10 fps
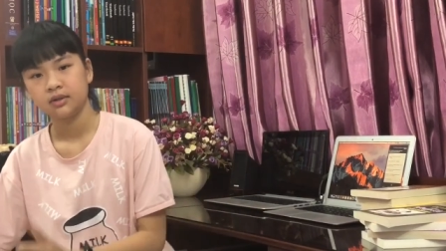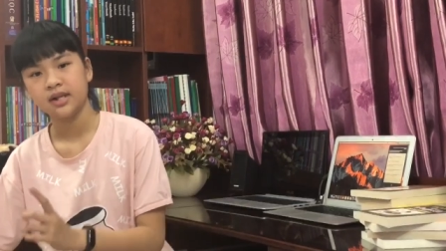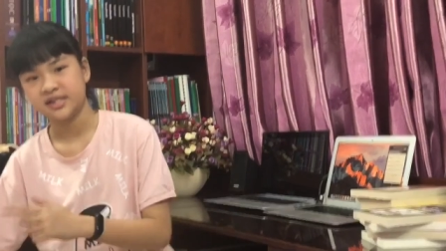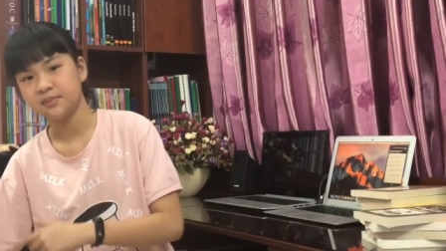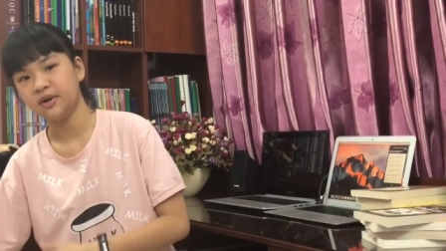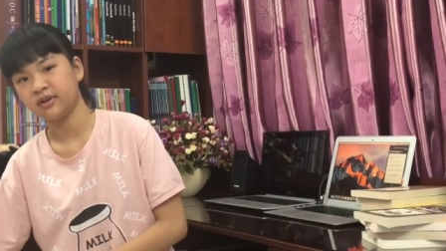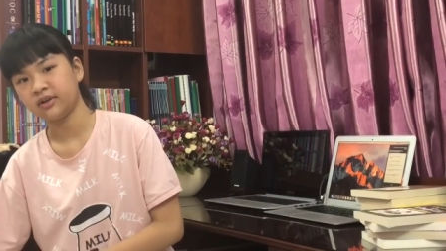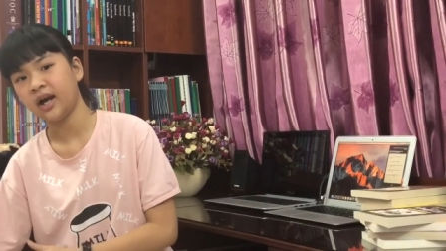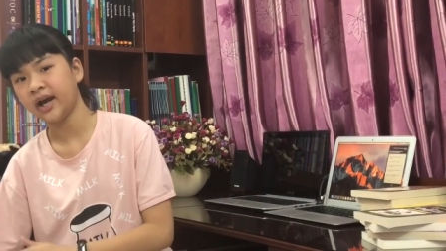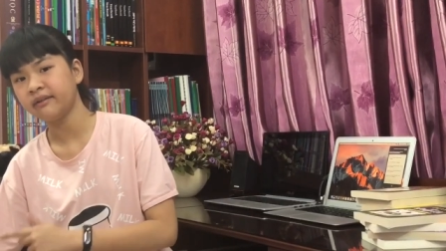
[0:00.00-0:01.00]
This book
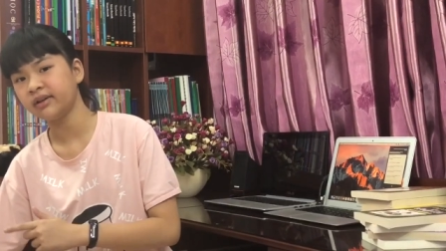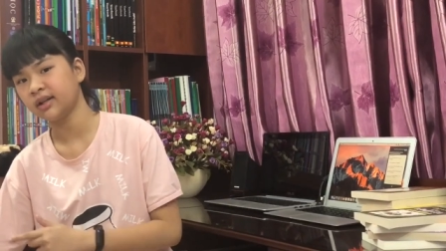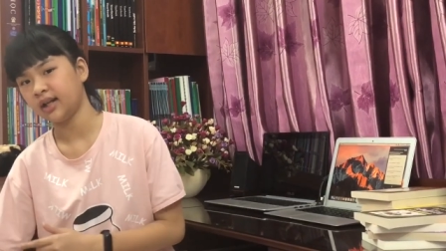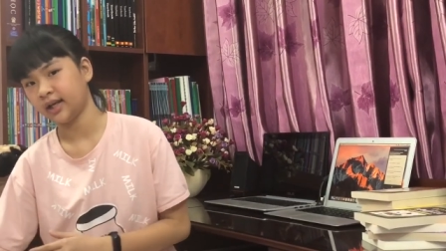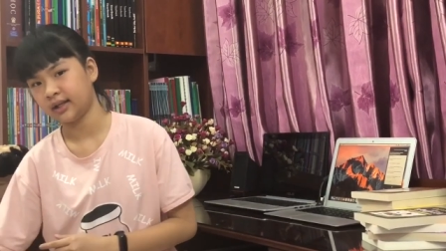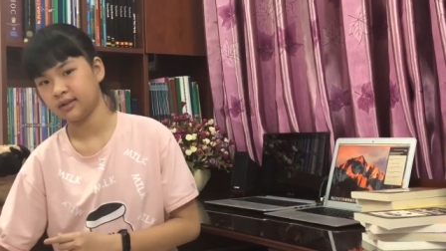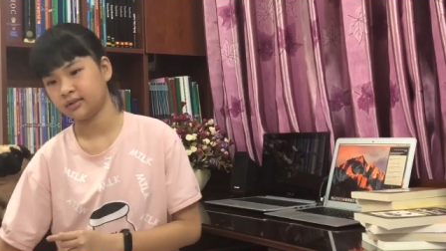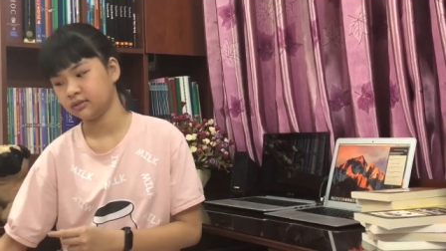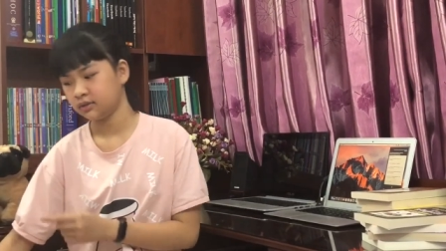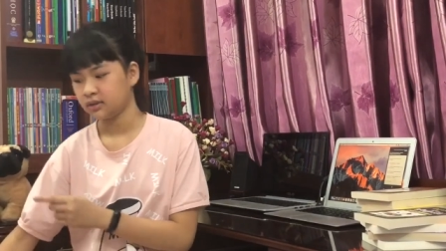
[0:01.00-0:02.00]
I really like.
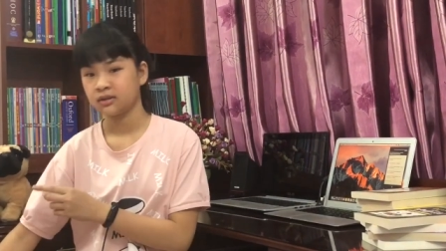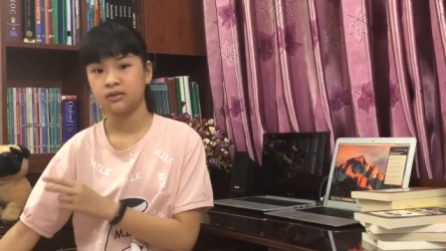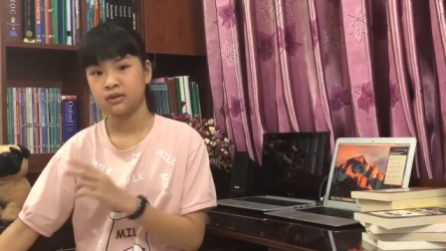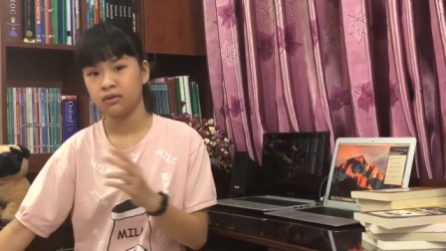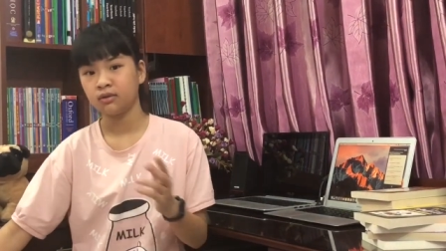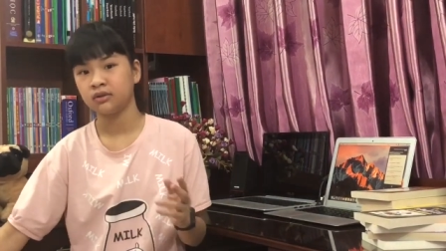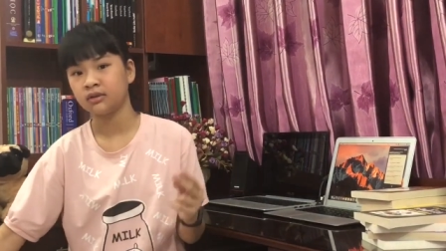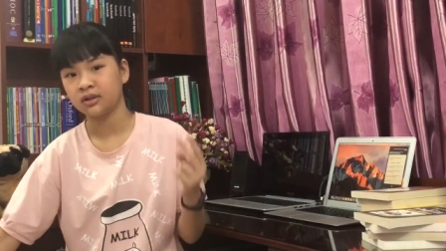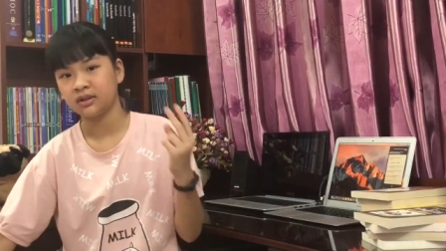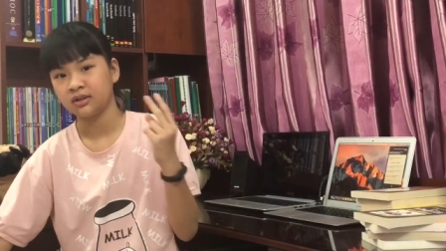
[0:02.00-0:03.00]

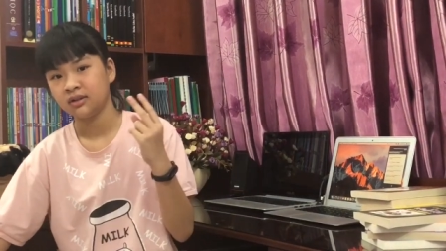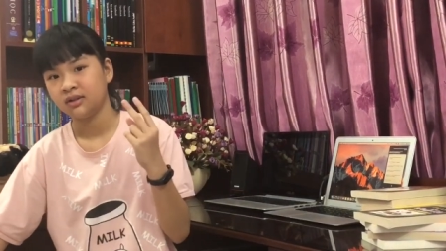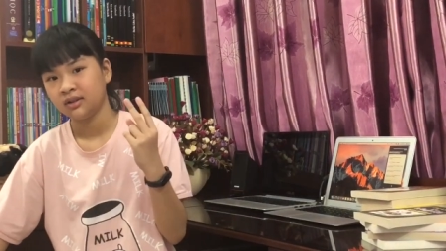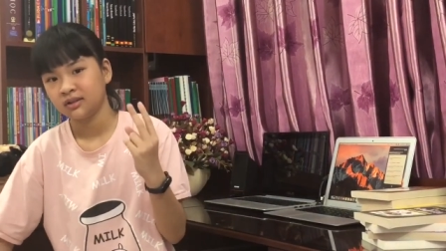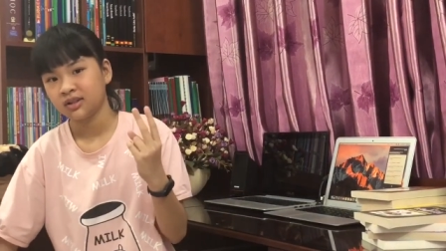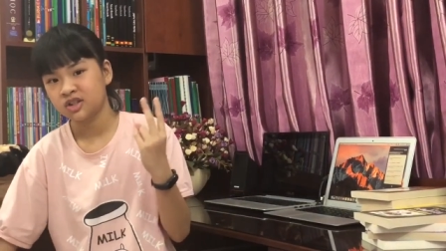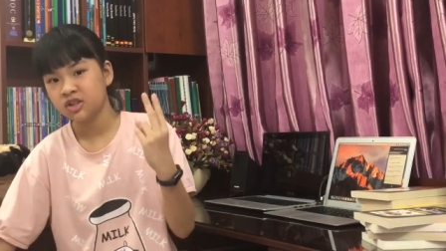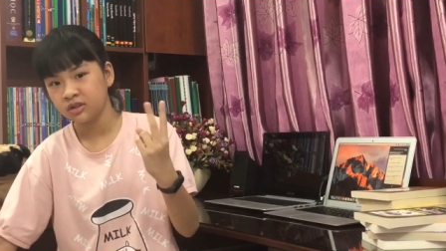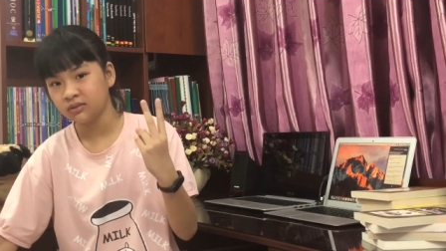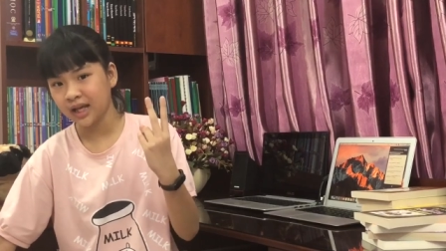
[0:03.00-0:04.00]
The the
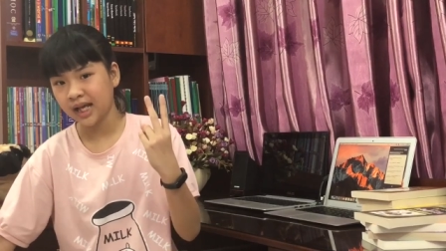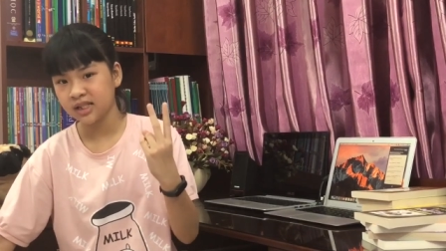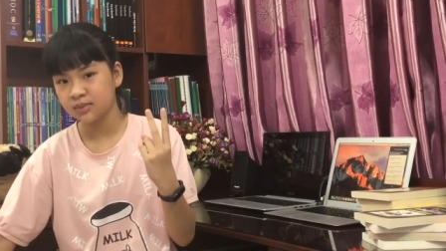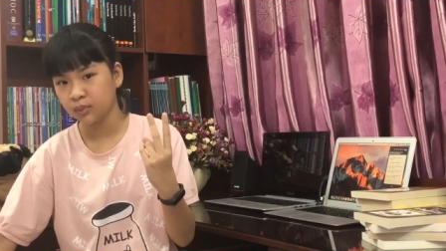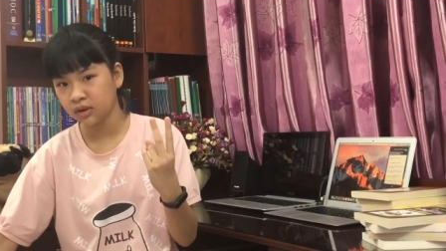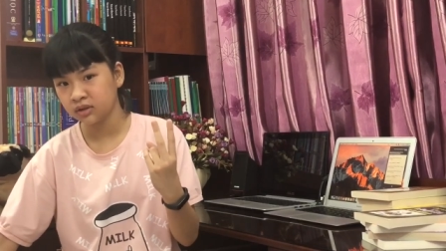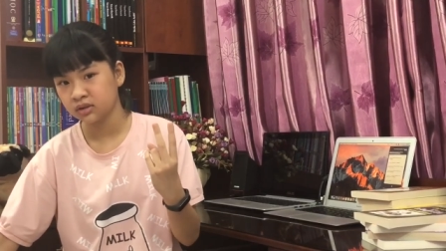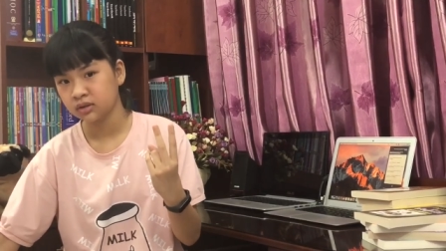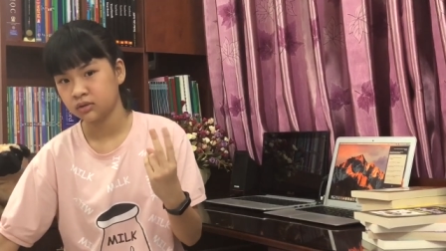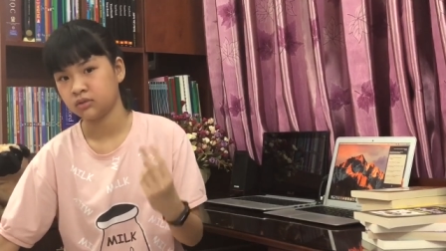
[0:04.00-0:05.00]
two last
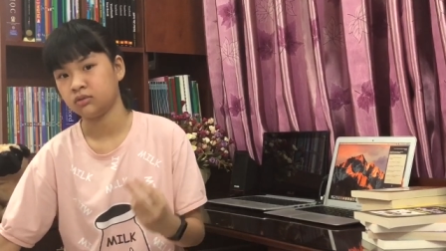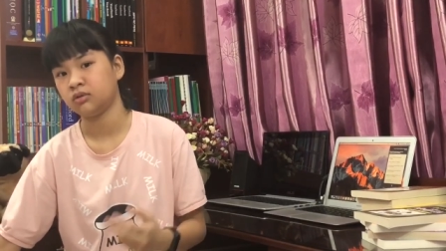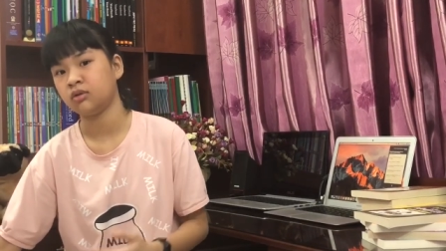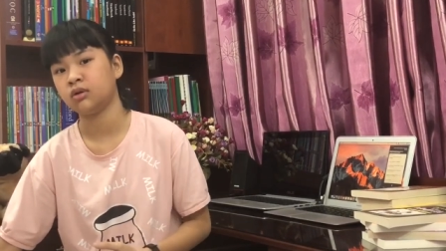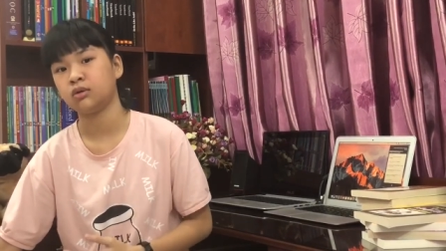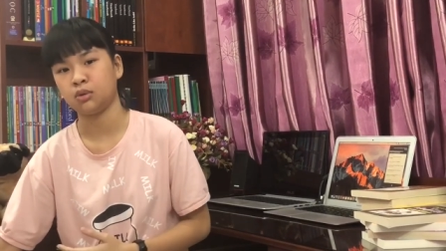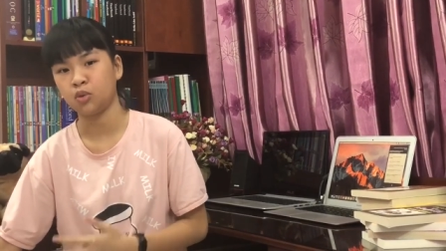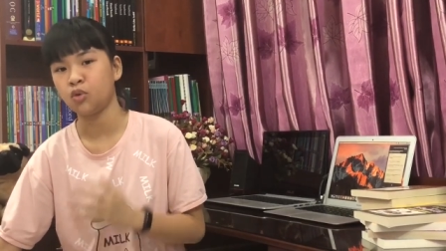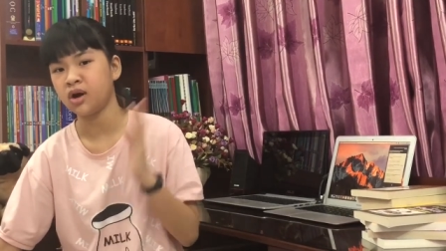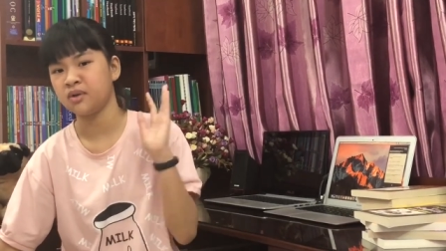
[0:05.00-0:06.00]
books are
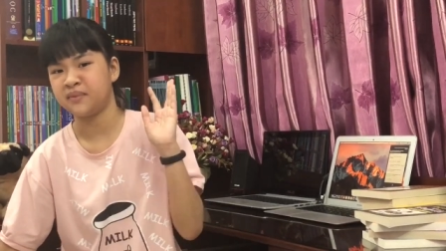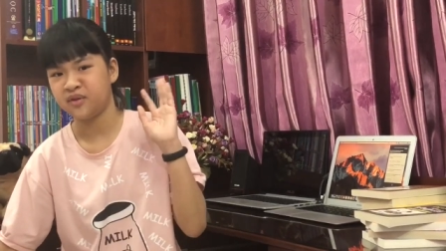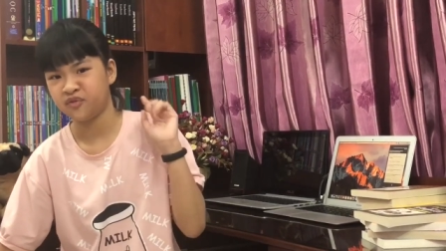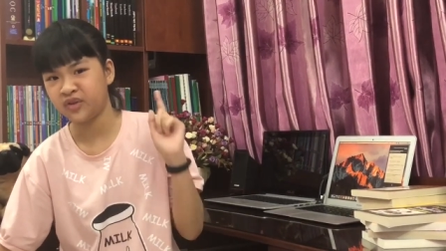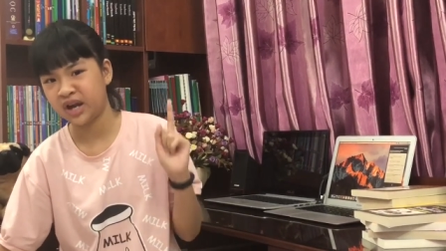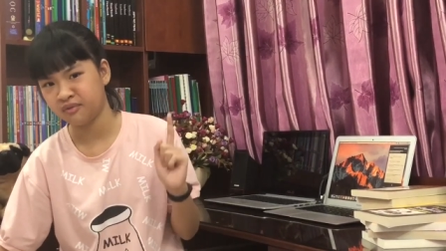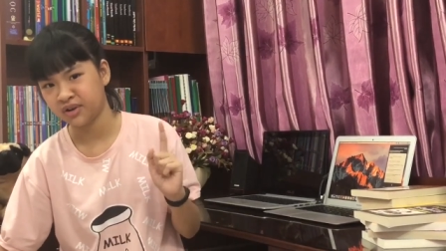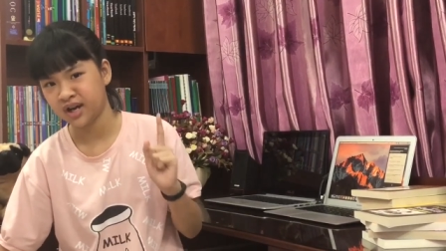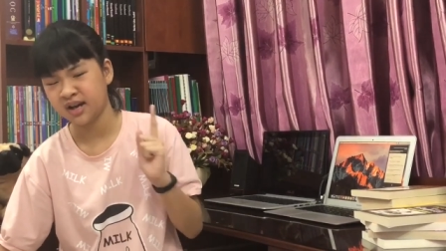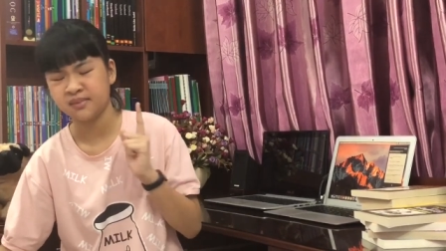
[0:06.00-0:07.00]
one of my
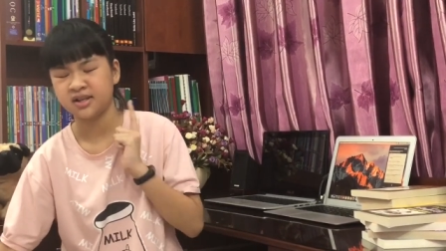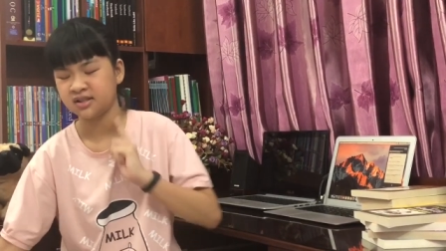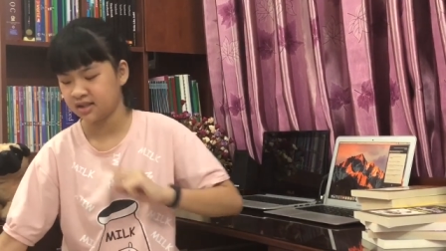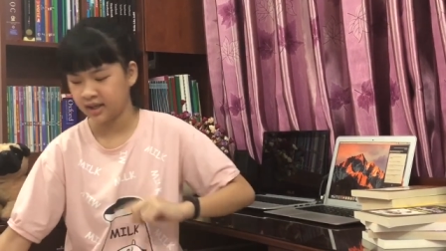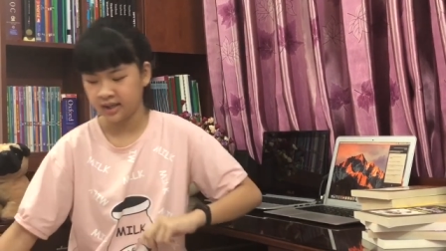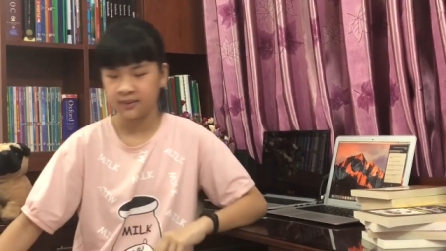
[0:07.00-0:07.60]
favorite, I must say.